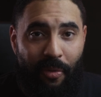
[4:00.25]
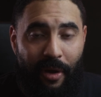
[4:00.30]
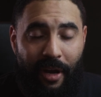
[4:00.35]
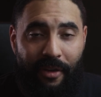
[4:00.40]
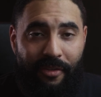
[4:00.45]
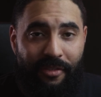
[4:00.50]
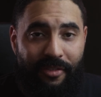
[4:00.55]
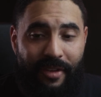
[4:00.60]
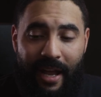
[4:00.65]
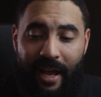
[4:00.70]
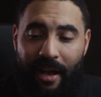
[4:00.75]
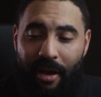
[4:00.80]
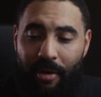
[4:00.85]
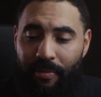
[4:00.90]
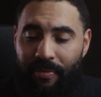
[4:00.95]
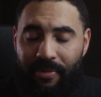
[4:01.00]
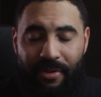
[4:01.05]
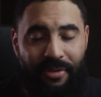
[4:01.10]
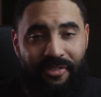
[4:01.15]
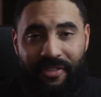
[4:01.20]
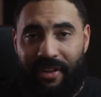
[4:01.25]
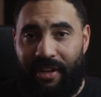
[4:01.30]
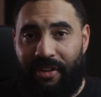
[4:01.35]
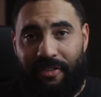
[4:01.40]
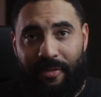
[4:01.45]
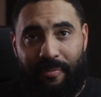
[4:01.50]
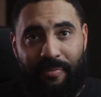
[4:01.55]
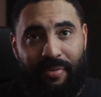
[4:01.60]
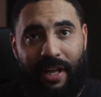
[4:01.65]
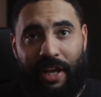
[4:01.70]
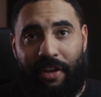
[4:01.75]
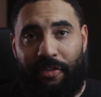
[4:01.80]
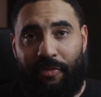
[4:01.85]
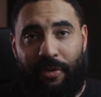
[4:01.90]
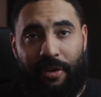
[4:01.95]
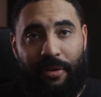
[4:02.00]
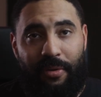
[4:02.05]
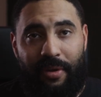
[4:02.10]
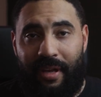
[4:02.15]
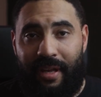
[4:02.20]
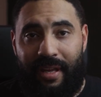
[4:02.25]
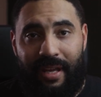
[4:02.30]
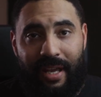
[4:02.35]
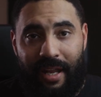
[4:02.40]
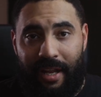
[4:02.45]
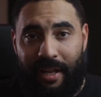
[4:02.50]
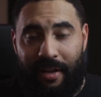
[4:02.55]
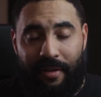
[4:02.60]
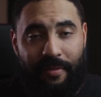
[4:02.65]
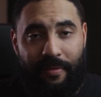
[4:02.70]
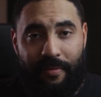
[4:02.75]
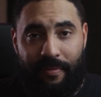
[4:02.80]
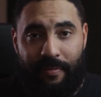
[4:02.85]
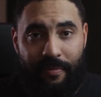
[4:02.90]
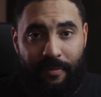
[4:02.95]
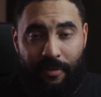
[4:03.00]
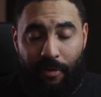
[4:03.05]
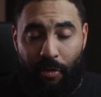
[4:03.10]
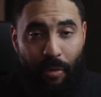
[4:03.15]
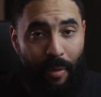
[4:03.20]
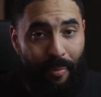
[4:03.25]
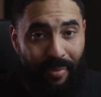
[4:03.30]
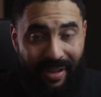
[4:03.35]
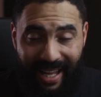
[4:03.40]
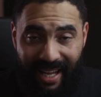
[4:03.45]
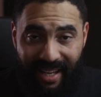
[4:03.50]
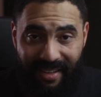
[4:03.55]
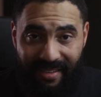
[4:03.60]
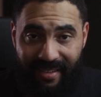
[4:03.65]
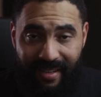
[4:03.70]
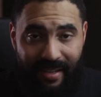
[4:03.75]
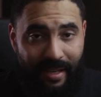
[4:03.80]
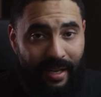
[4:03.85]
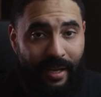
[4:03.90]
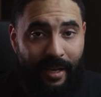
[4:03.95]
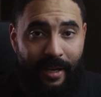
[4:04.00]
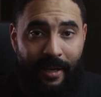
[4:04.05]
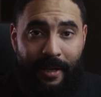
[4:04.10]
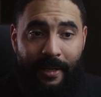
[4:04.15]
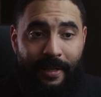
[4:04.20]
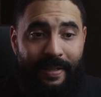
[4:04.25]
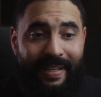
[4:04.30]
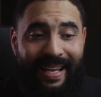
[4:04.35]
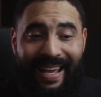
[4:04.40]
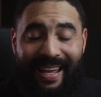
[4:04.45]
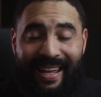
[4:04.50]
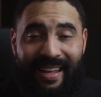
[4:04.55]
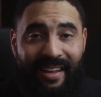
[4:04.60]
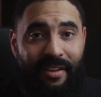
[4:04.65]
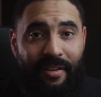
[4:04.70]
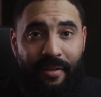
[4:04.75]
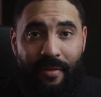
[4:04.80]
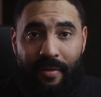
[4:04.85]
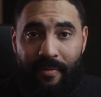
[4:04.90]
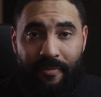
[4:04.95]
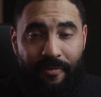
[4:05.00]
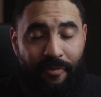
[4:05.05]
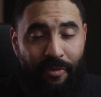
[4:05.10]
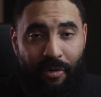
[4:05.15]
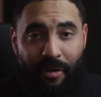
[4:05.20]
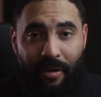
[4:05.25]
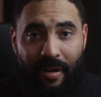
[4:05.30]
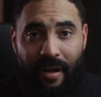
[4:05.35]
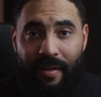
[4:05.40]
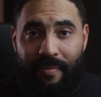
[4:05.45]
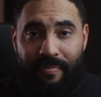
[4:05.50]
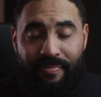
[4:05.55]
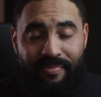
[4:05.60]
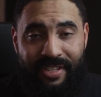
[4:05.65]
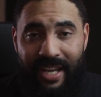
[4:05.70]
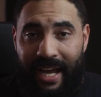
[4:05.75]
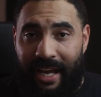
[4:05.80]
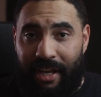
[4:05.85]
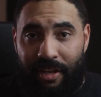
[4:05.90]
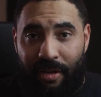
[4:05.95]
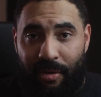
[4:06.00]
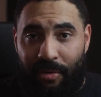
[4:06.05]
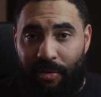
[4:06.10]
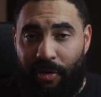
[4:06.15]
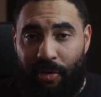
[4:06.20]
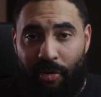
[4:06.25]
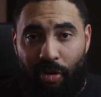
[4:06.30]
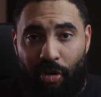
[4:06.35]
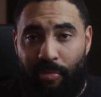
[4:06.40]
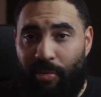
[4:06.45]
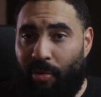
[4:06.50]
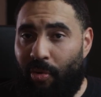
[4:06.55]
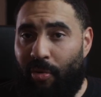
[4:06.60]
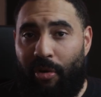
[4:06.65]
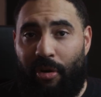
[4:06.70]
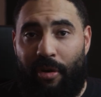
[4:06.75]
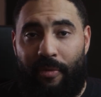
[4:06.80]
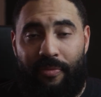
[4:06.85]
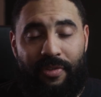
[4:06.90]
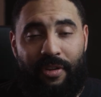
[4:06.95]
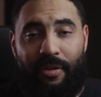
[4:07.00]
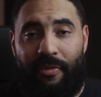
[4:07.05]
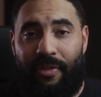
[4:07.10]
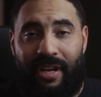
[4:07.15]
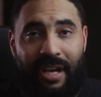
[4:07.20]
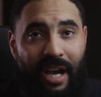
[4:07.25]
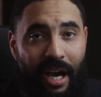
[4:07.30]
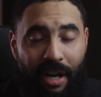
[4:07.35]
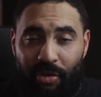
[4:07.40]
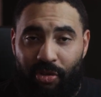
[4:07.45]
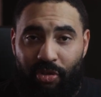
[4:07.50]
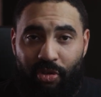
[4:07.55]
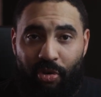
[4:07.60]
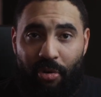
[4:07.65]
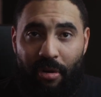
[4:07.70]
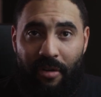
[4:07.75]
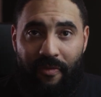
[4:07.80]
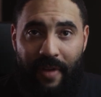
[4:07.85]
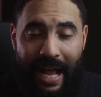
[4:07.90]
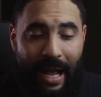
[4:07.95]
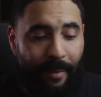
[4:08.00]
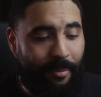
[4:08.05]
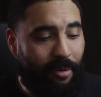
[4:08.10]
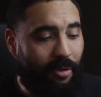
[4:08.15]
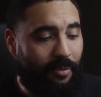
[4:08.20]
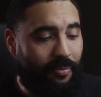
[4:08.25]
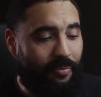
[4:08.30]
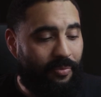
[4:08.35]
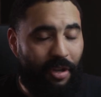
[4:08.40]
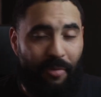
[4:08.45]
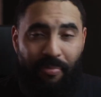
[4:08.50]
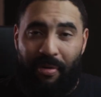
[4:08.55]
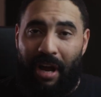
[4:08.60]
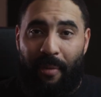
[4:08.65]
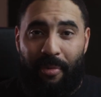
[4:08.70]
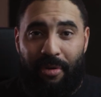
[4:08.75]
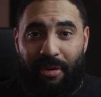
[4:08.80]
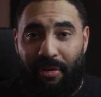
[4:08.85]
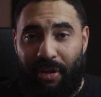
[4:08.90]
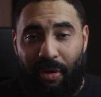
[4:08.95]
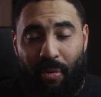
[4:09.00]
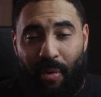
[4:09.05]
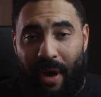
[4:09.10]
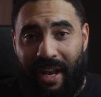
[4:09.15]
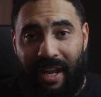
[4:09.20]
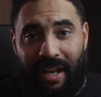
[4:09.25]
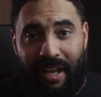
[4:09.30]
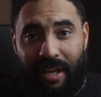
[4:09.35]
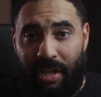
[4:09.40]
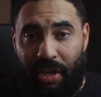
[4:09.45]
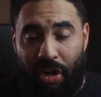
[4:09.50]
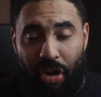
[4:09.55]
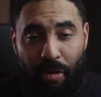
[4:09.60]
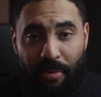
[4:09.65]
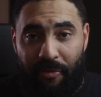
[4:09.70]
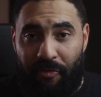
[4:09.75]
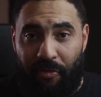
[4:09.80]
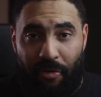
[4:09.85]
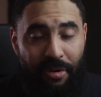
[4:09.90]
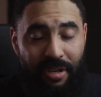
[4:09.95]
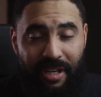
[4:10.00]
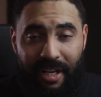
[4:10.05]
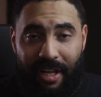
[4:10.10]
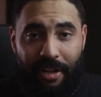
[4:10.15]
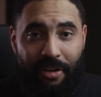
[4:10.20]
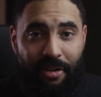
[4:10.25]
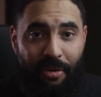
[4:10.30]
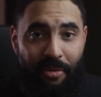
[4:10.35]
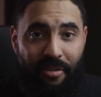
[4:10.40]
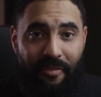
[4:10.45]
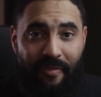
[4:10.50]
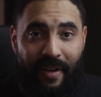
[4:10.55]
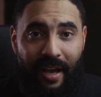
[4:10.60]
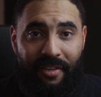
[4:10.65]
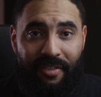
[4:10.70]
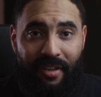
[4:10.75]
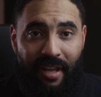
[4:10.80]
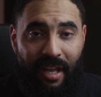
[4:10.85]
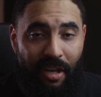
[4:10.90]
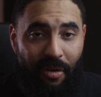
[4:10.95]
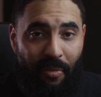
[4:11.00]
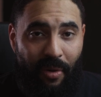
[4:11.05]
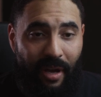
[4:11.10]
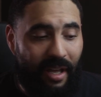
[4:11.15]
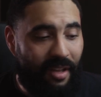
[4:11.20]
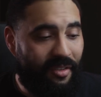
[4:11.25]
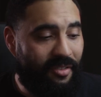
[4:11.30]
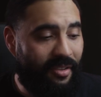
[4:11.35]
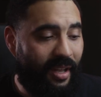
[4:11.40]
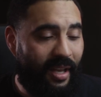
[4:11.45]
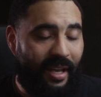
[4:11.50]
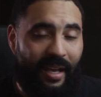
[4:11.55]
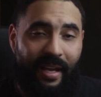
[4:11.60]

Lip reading: wears down, there's things in place where you can get it replaced. And for tech YouTube or the connoisseur of Apple, you're probably only waiting a year before you get a new device anyways.